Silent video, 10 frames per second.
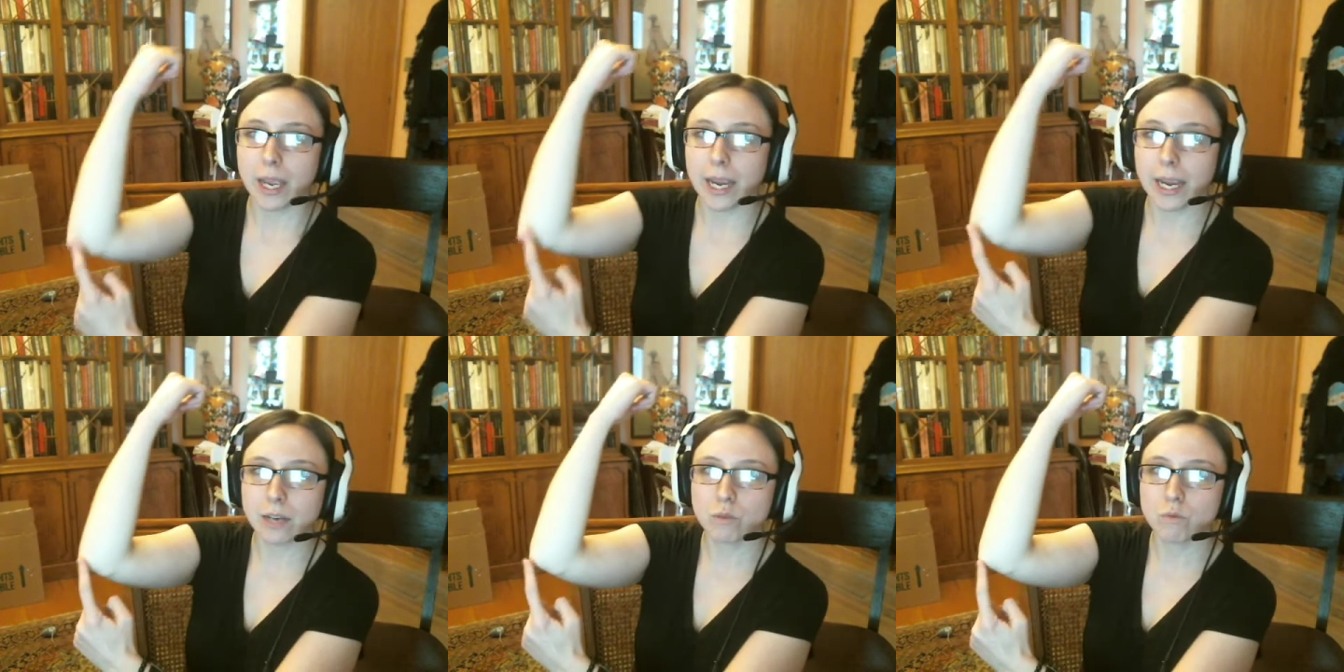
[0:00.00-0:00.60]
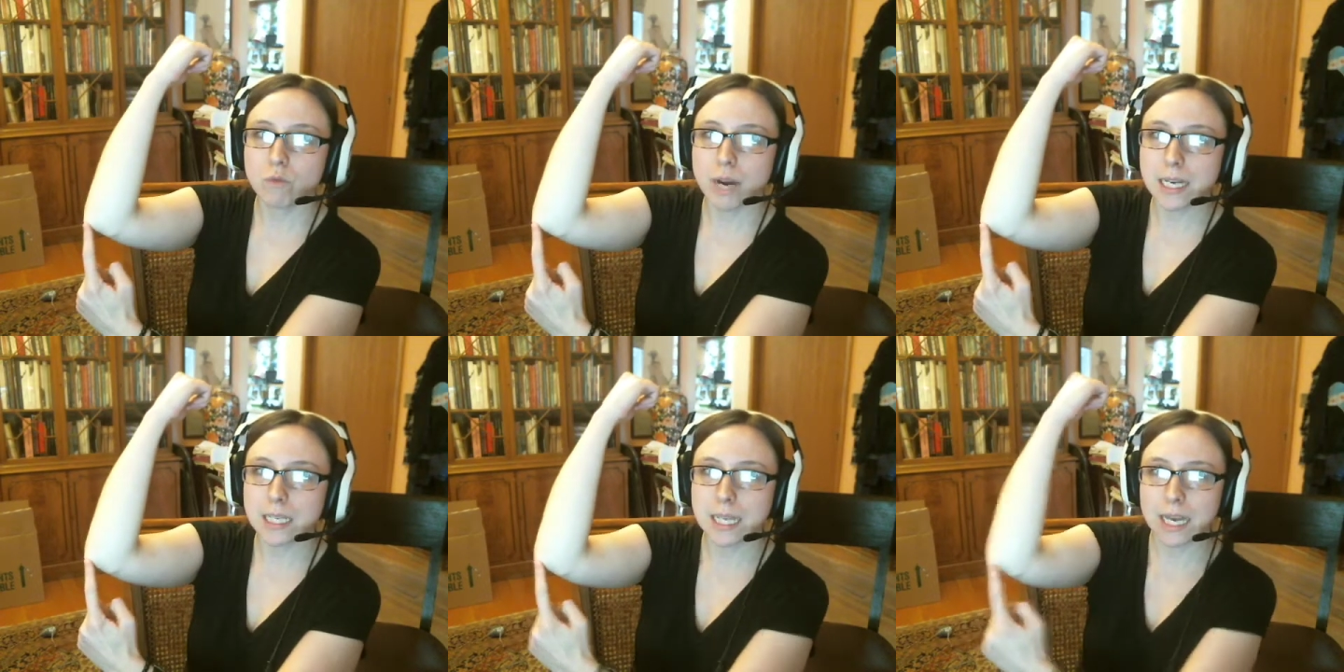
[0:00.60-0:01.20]
And
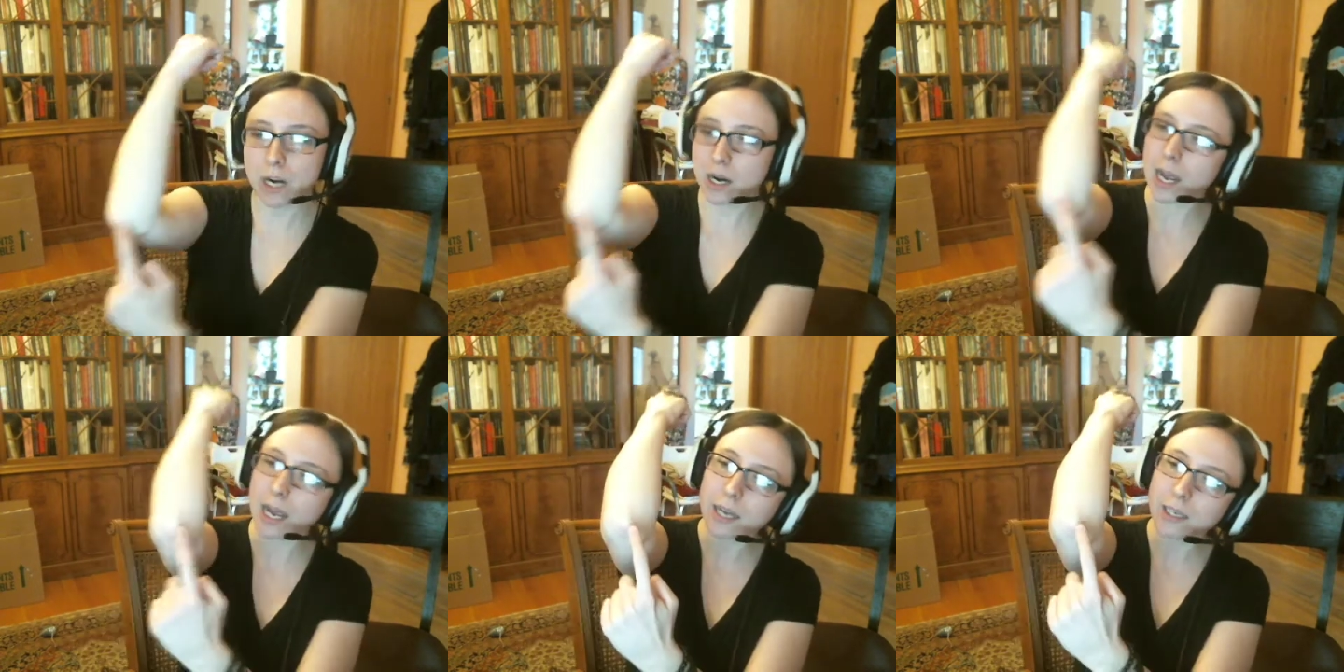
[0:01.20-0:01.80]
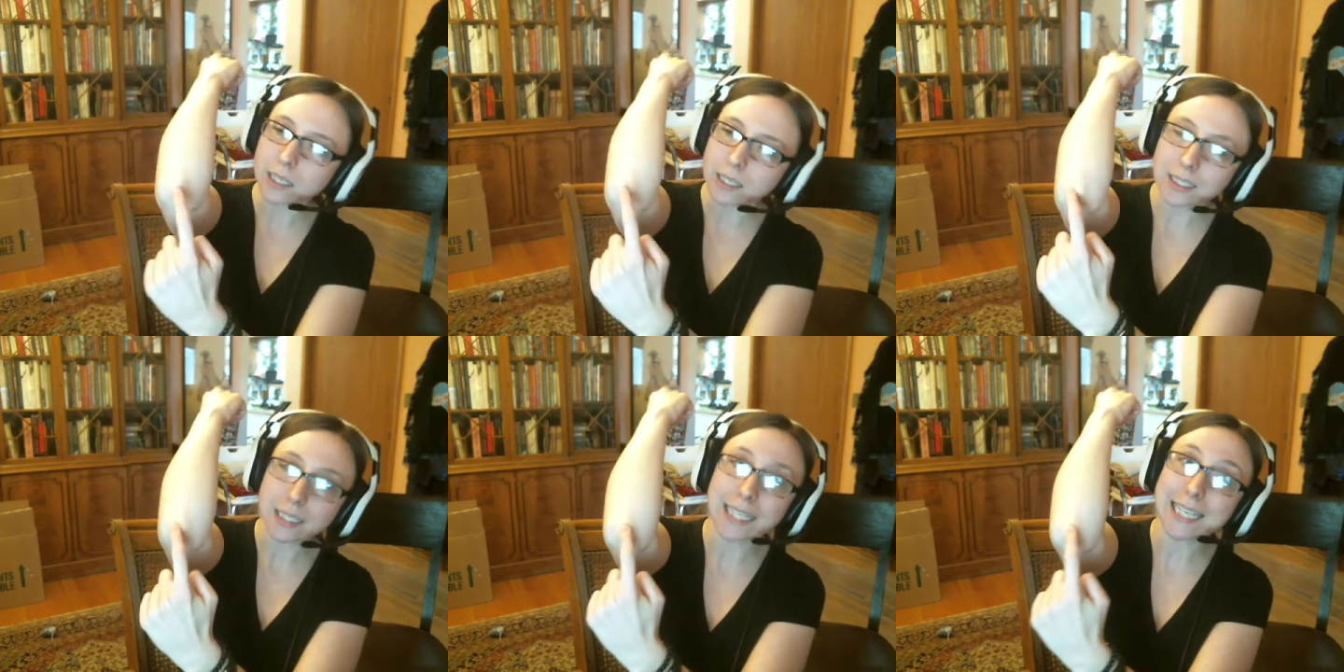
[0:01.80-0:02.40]
right there at the
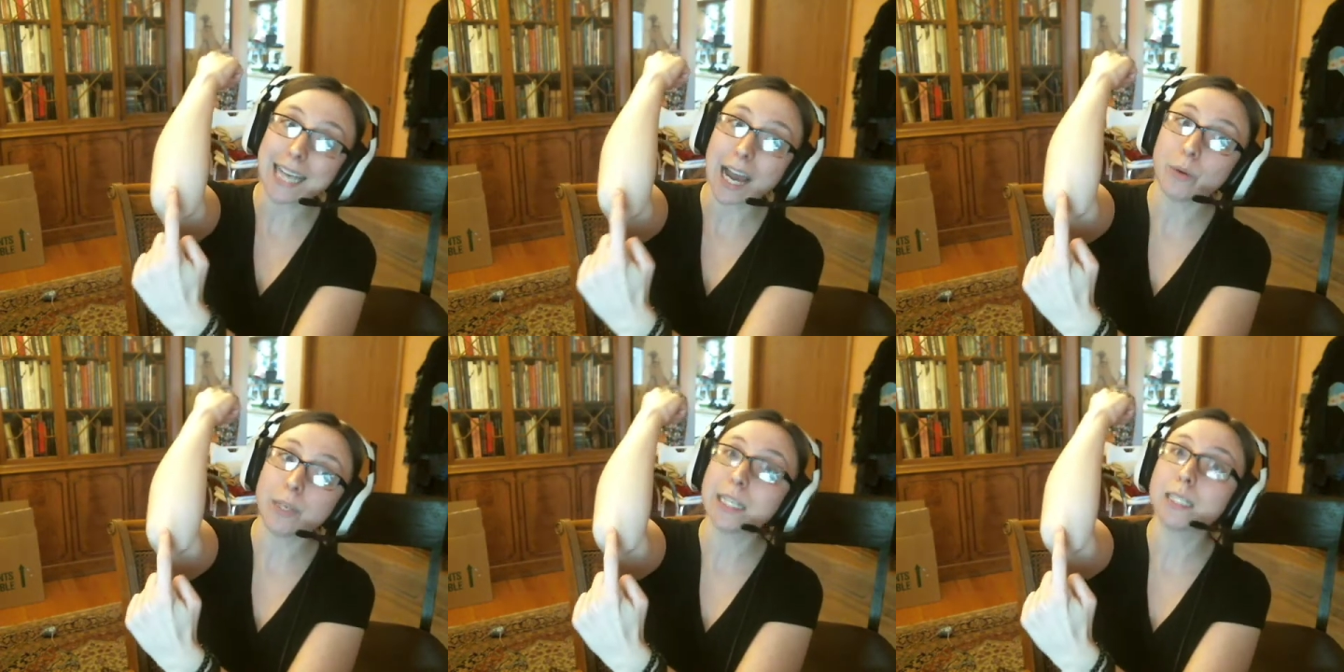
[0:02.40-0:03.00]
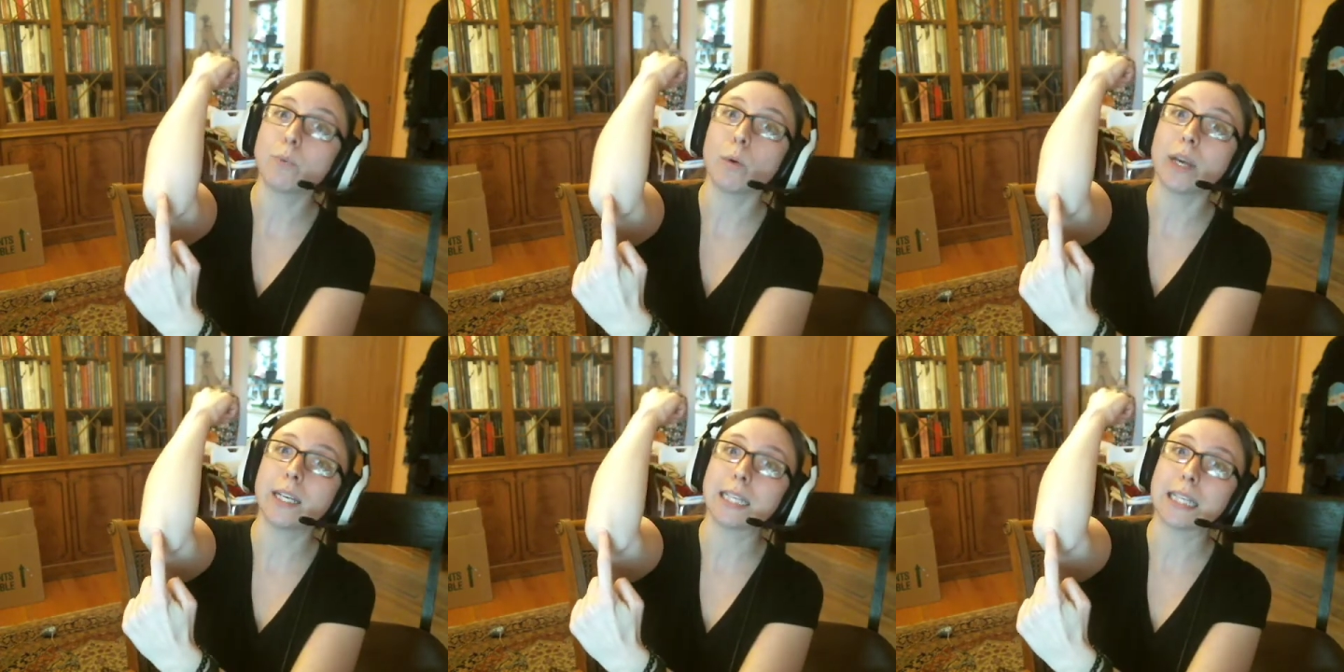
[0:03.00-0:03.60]
sticky outiest
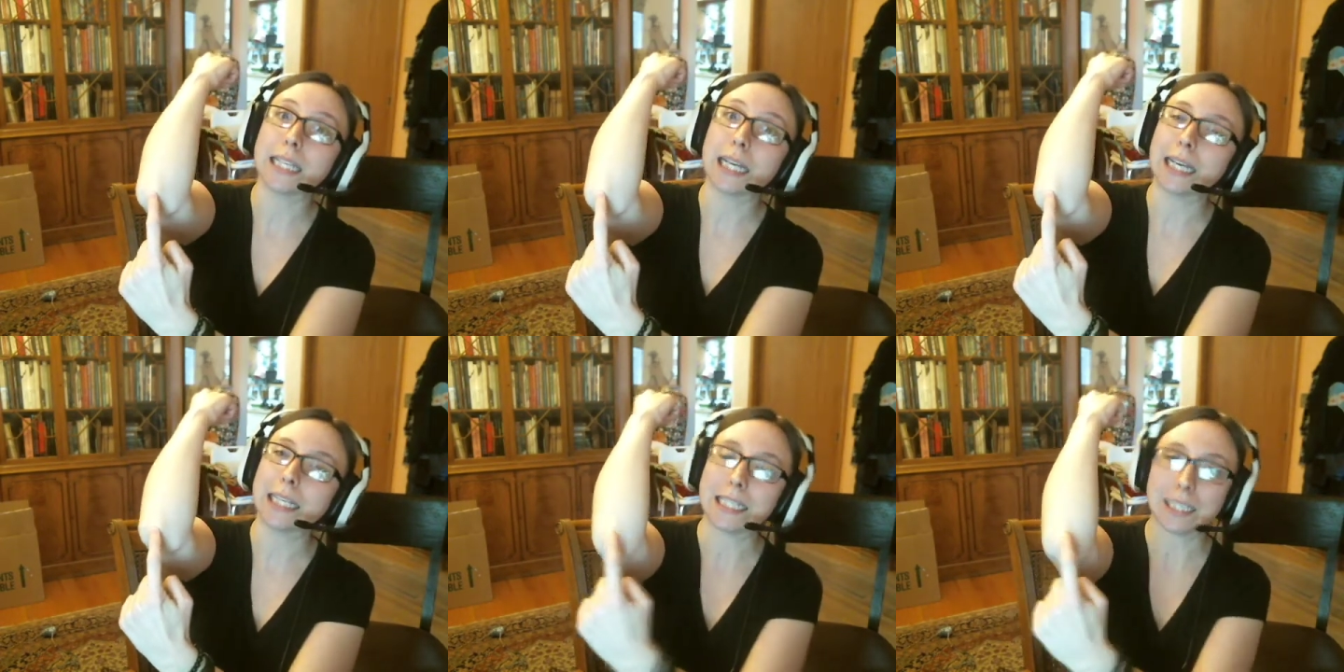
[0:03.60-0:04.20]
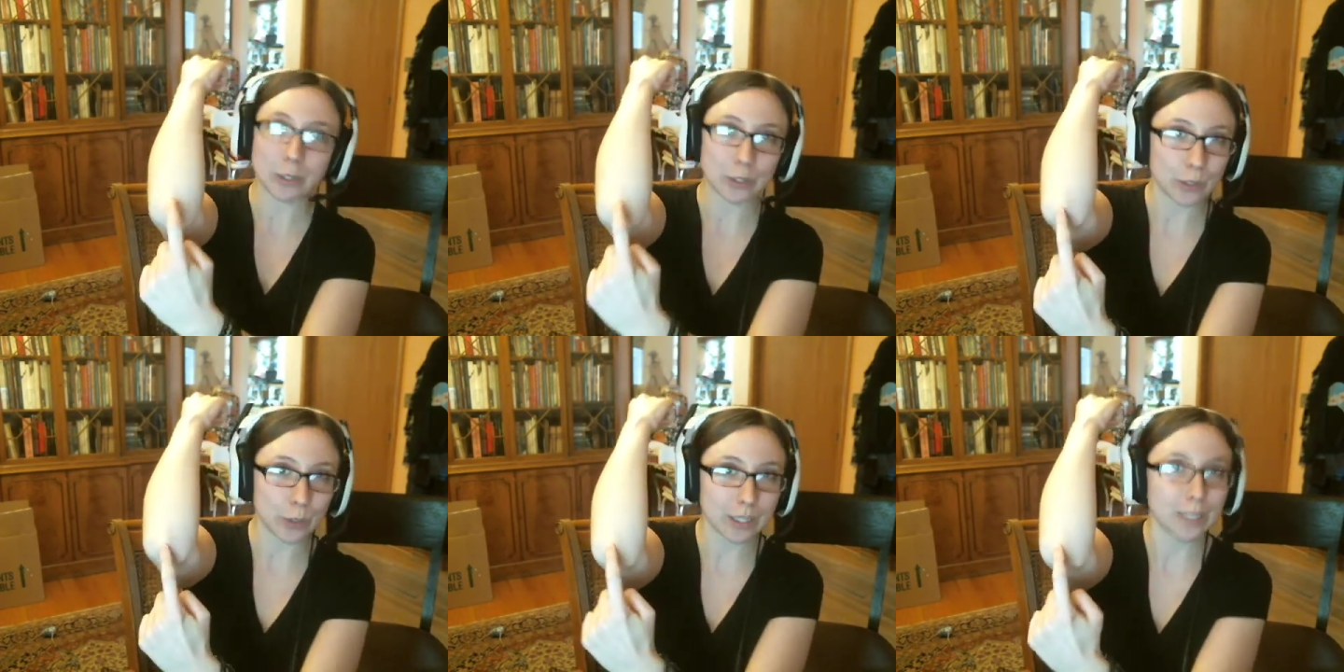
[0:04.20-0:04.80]
point, as I like to tell
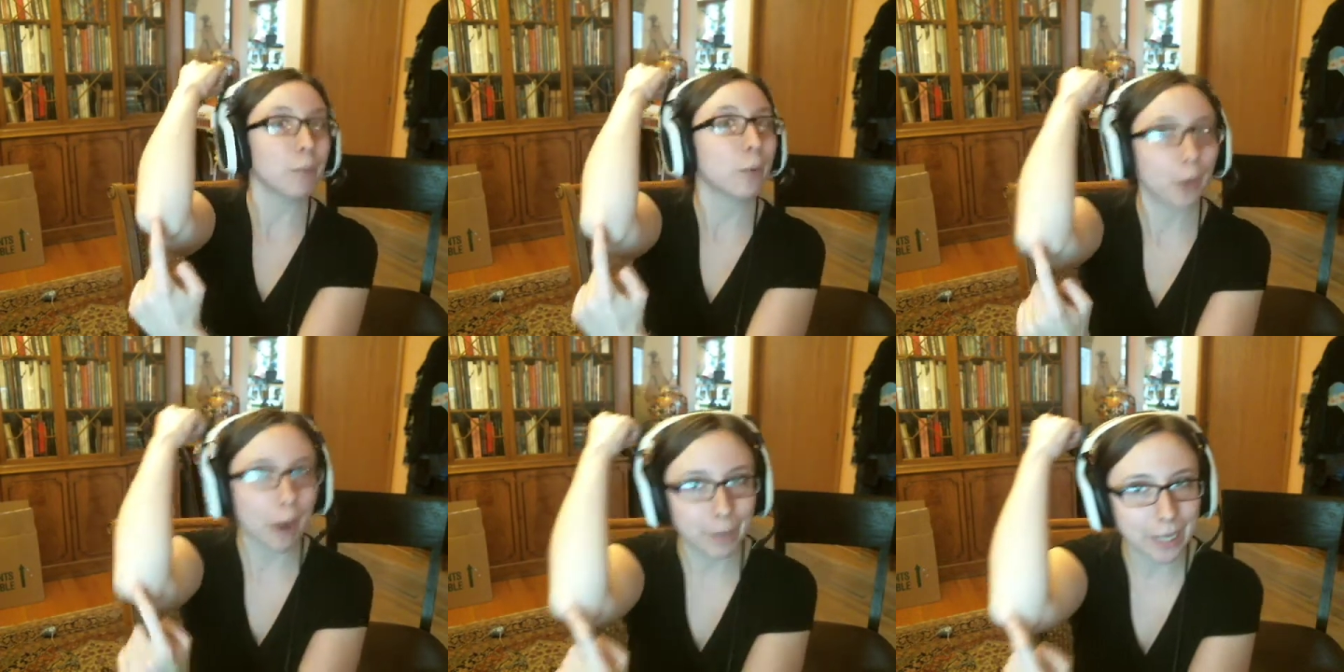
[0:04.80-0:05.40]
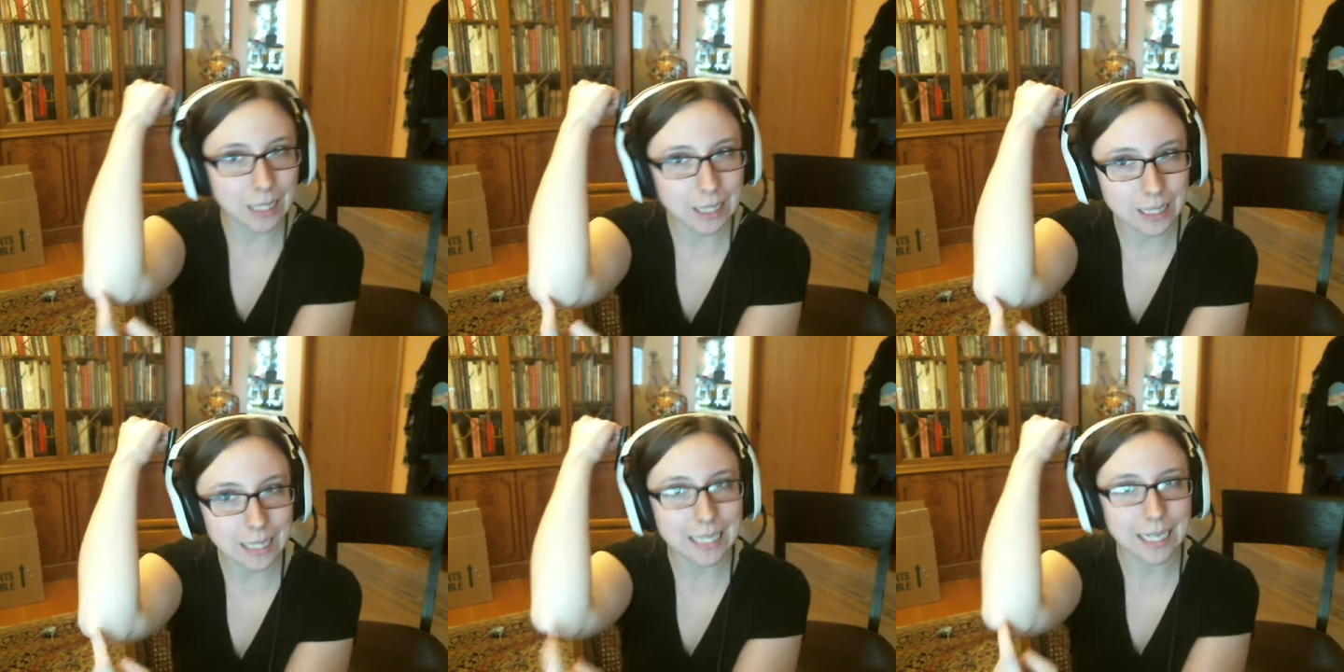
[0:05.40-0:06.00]
students, the prominence,
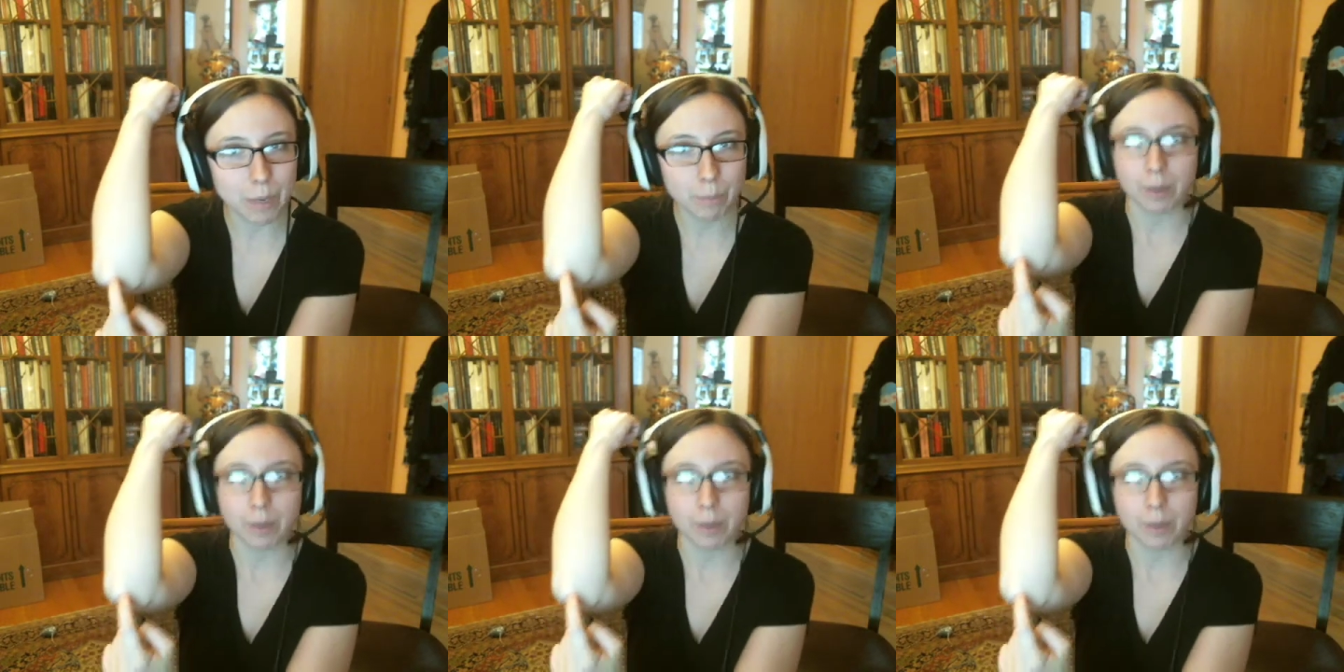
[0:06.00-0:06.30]
the tip.